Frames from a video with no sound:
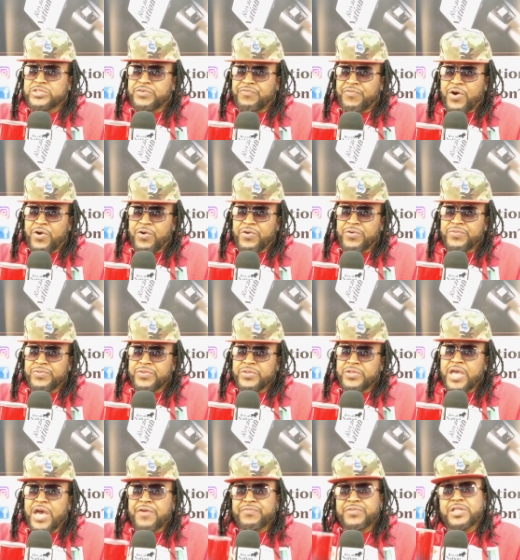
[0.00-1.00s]
of all.
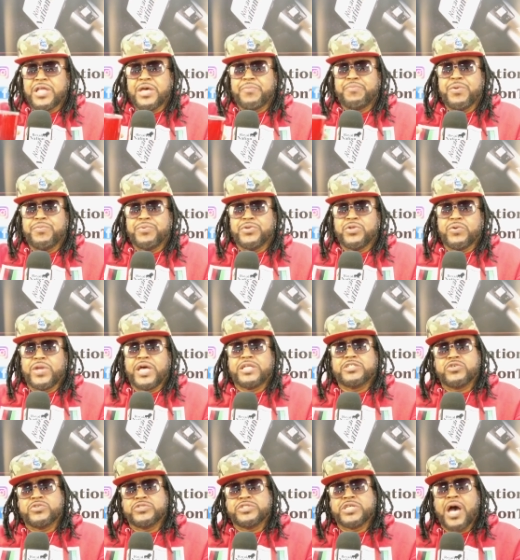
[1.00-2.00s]
You have to let people know that
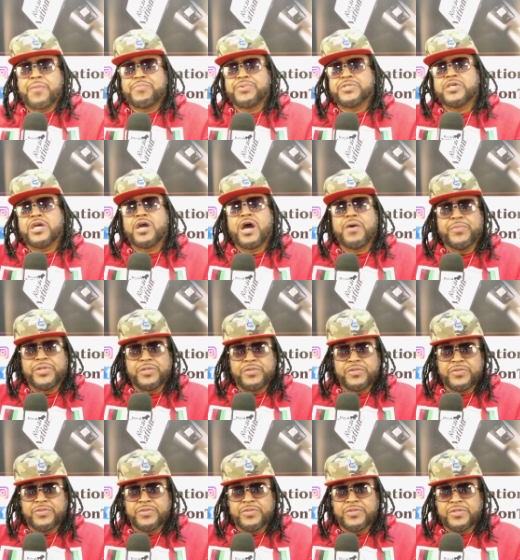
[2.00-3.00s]
your shop is coming.
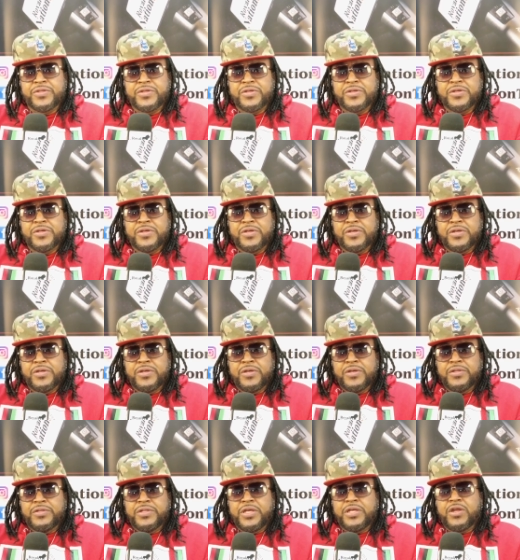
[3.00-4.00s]

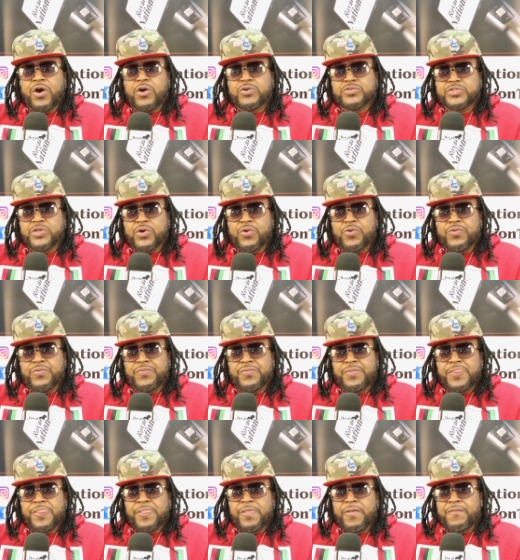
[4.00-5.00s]
Then also,
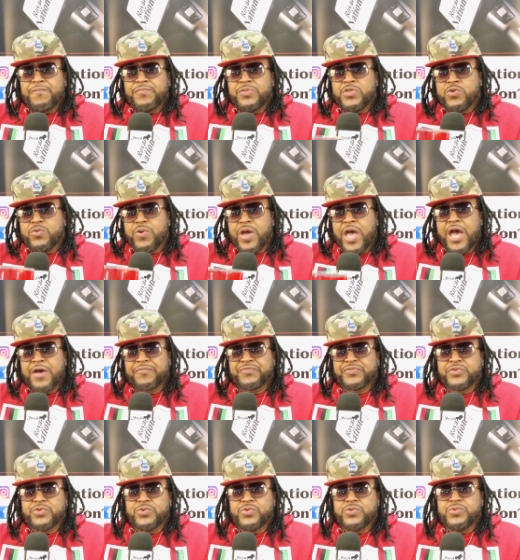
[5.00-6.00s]
you have
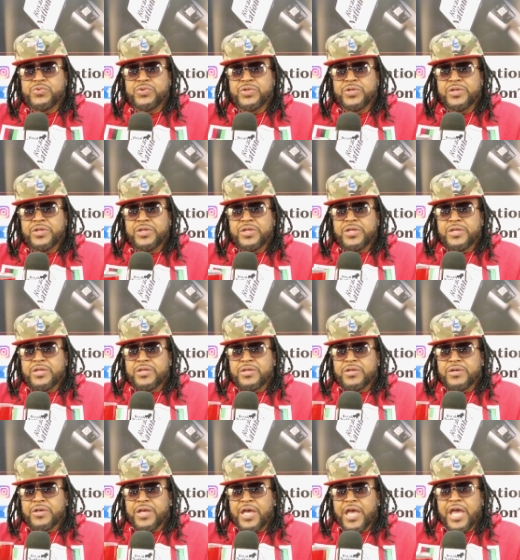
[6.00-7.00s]
to
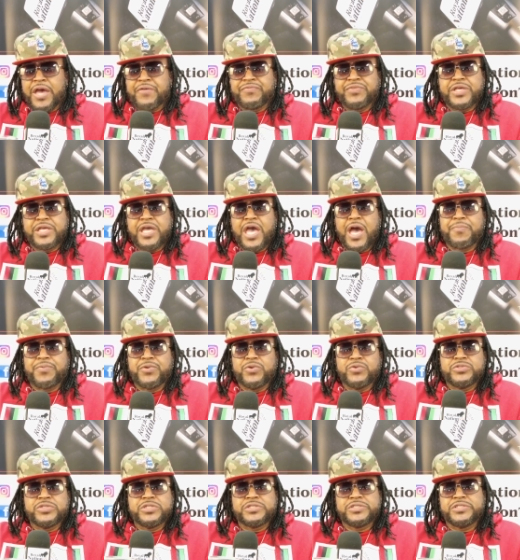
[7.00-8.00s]
have the capital
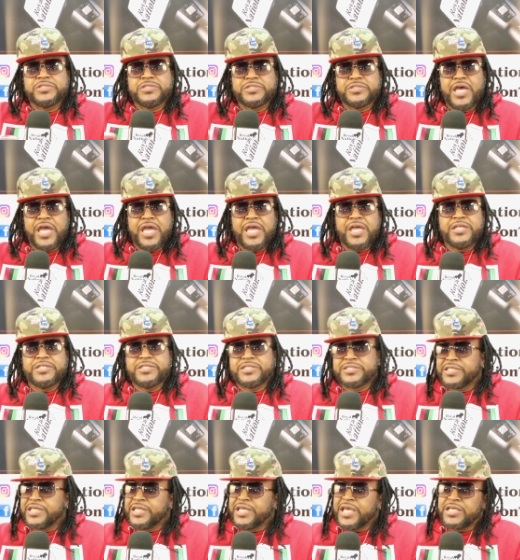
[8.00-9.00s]
to sustain just
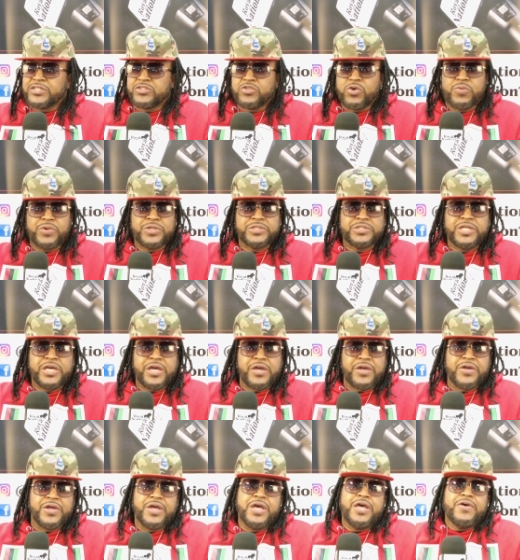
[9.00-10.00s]
in case no one's there.
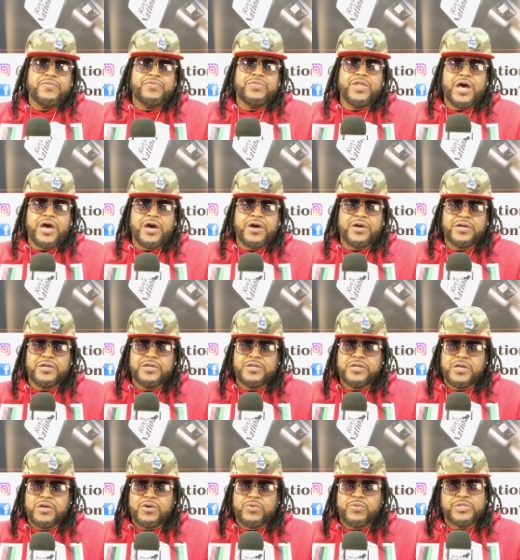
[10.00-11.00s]
Now,
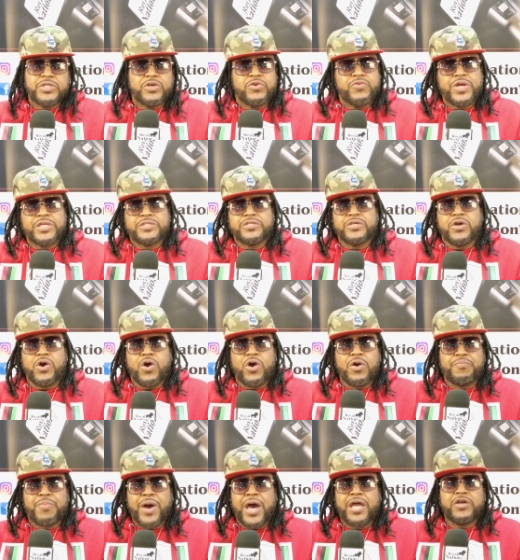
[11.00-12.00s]
with the grace of
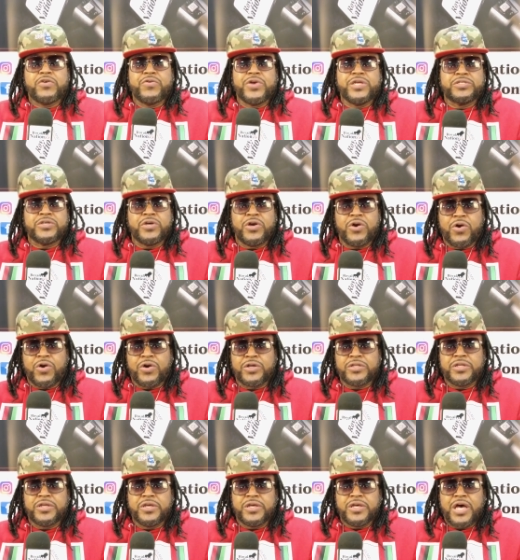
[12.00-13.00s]
God, by the grace of God,
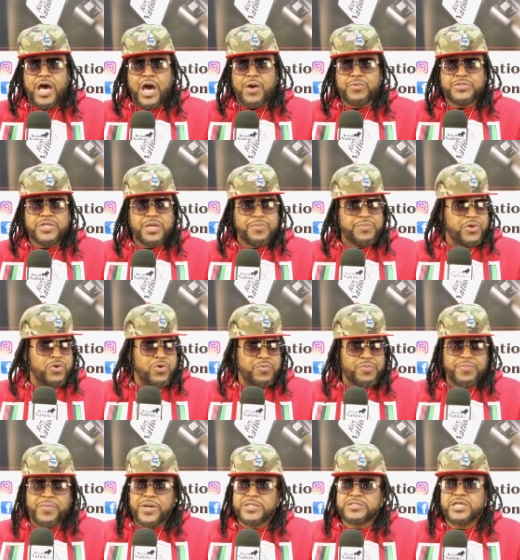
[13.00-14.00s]
I was able to
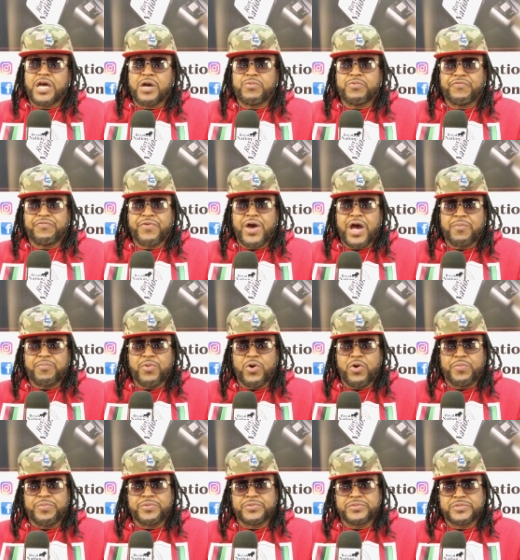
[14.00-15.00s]
open my shop with five
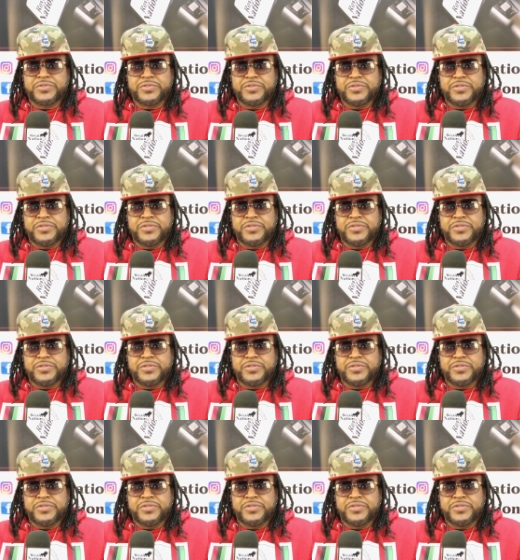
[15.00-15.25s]
barbers.